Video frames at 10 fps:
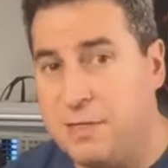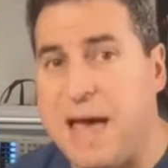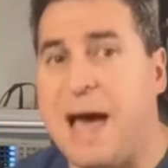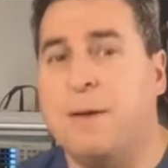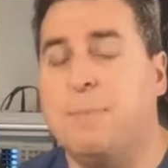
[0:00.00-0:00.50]

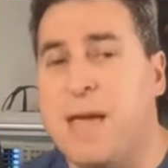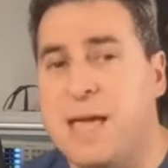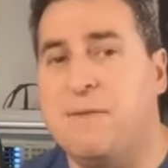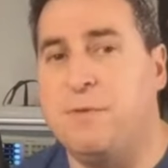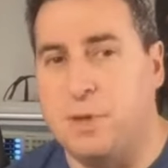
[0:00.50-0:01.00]
That
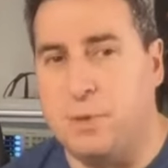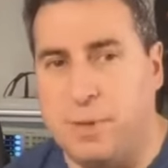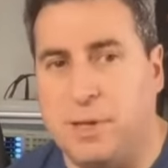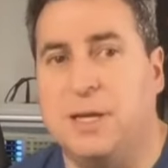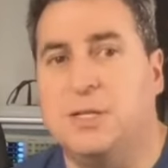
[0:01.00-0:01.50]
may give you the
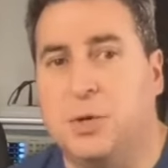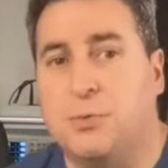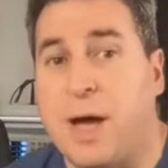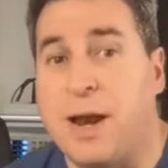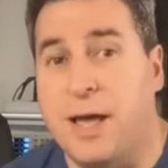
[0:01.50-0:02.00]
ability to
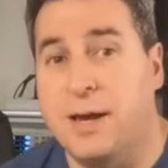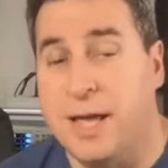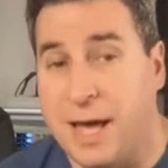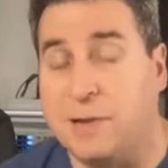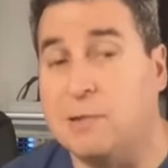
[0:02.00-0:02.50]
run it
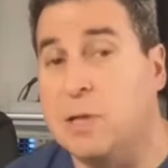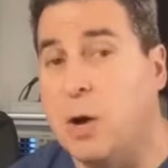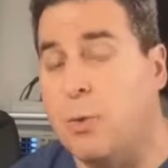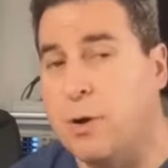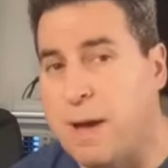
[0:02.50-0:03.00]
at a
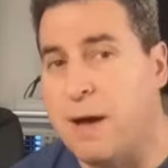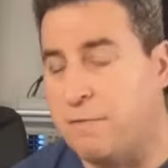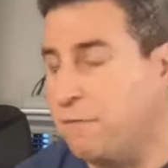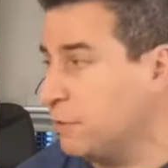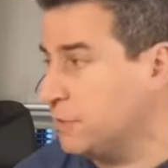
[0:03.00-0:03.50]
lower
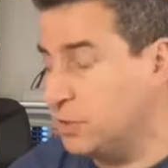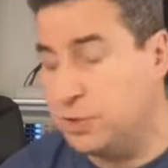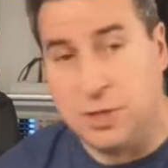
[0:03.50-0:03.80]
amount of voltage,